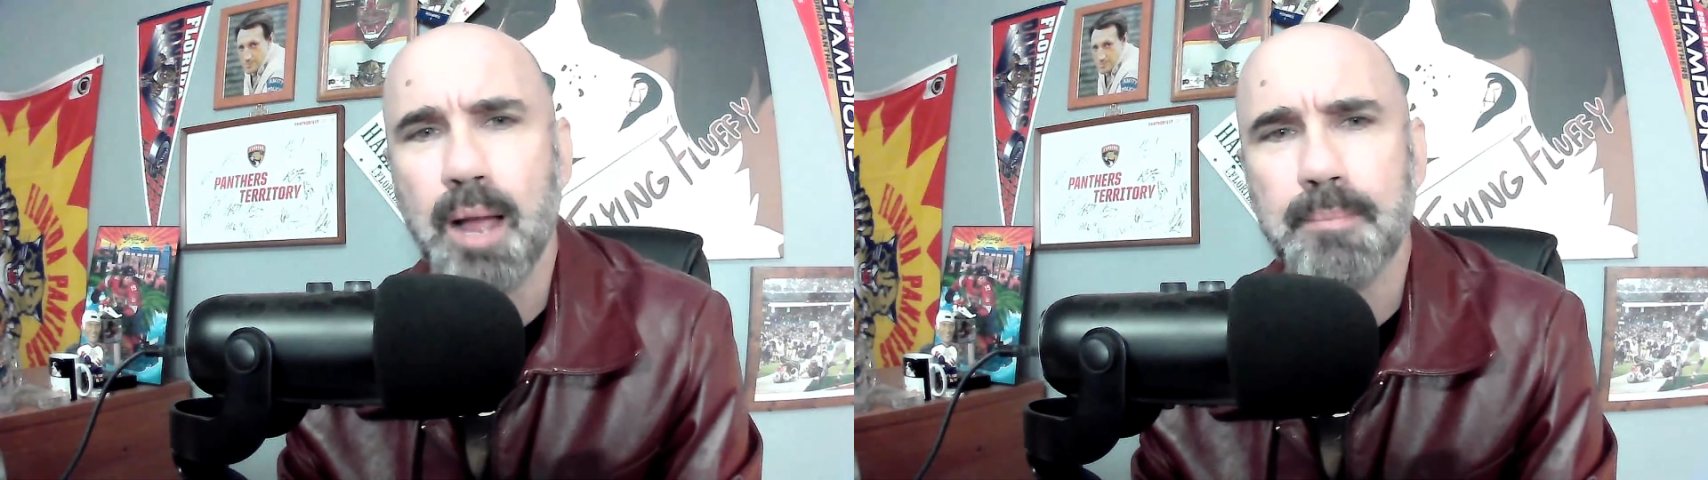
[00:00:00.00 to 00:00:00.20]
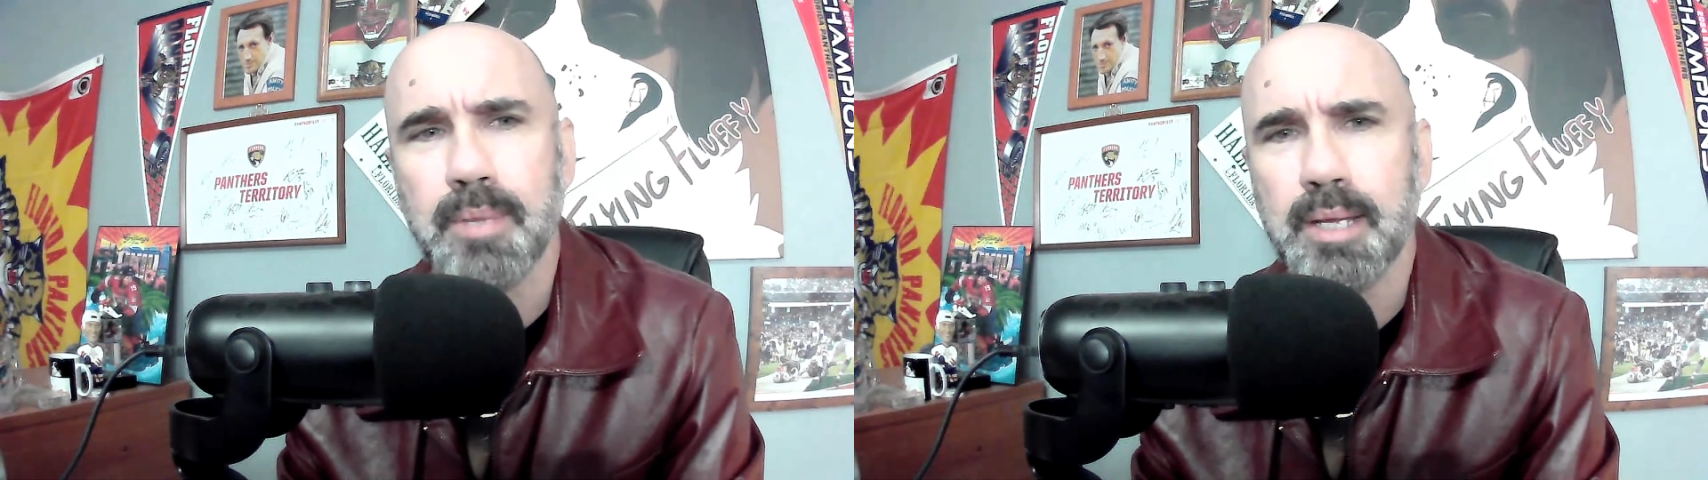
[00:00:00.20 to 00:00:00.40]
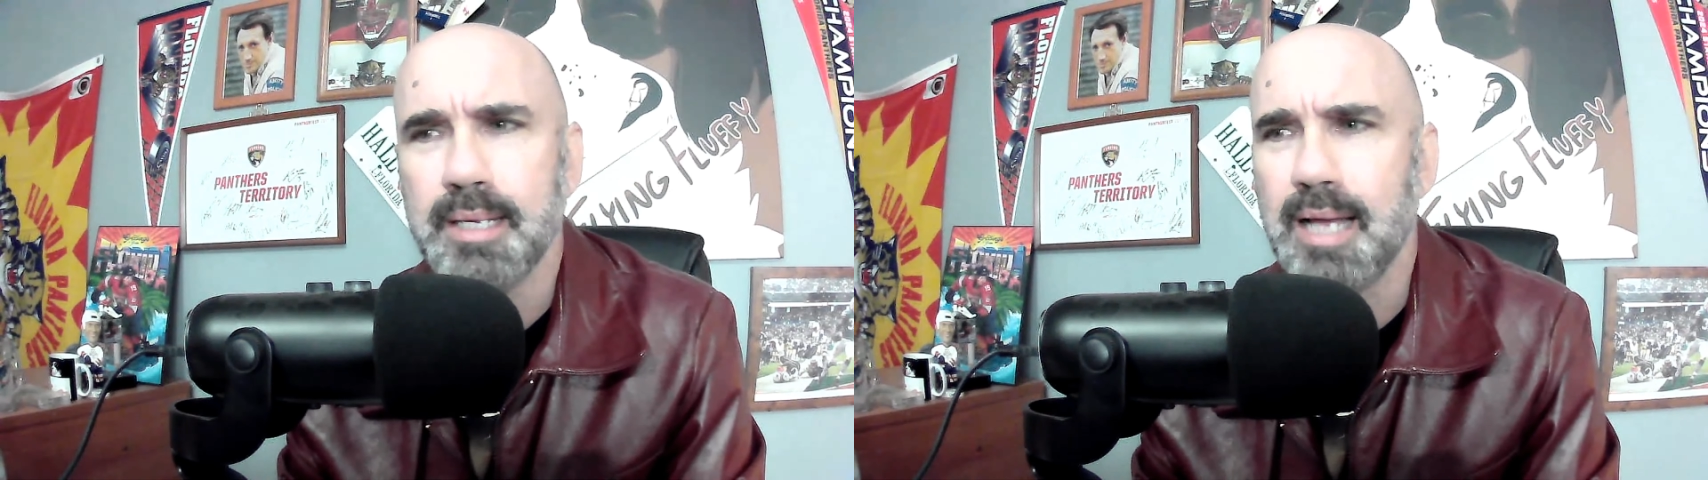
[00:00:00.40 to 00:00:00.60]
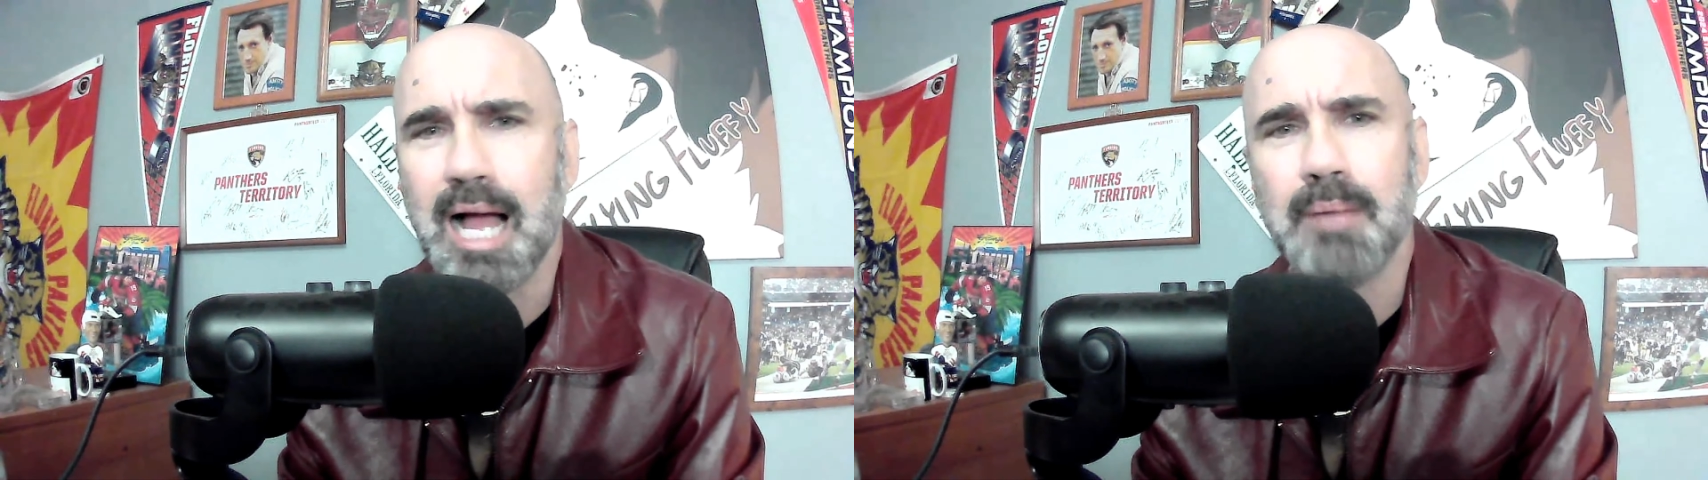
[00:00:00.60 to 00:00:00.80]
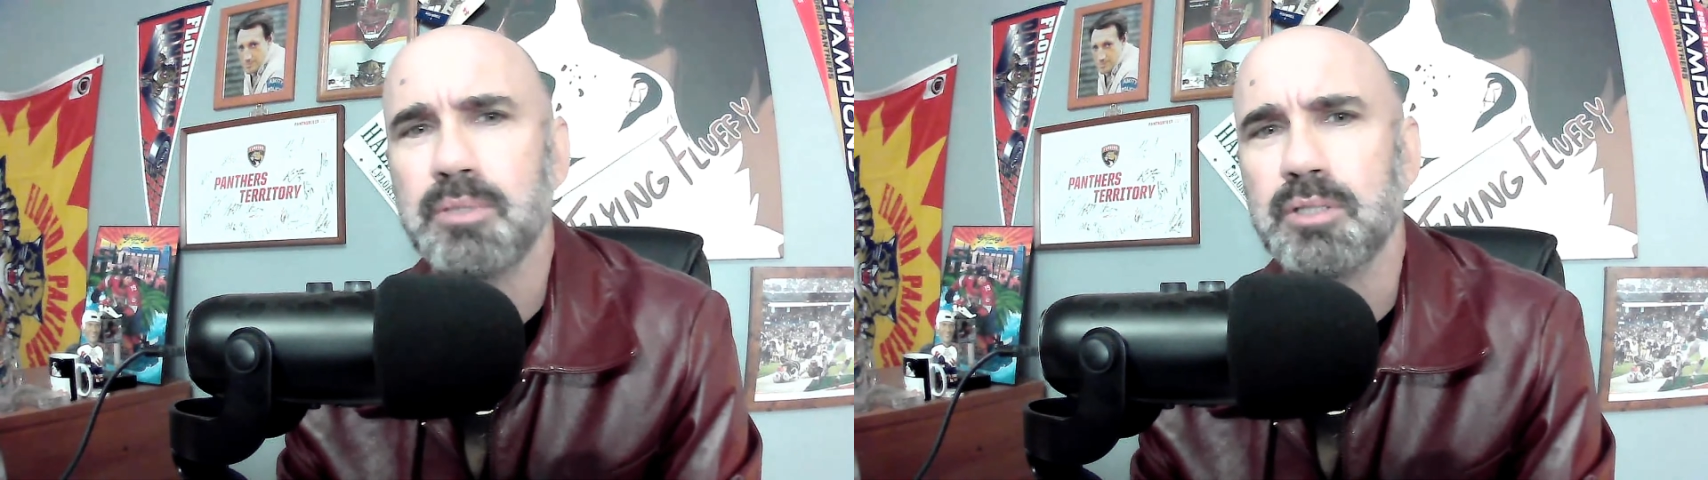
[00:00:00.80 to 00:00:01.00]

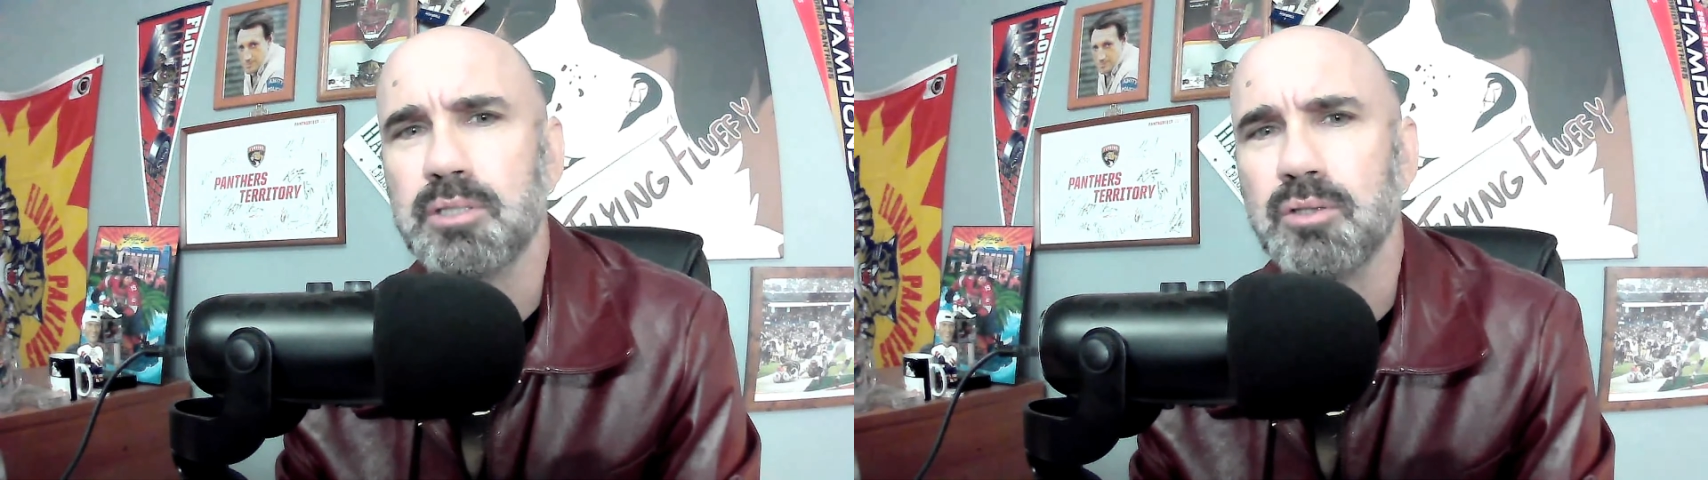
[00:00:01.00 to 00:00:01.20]
I'm just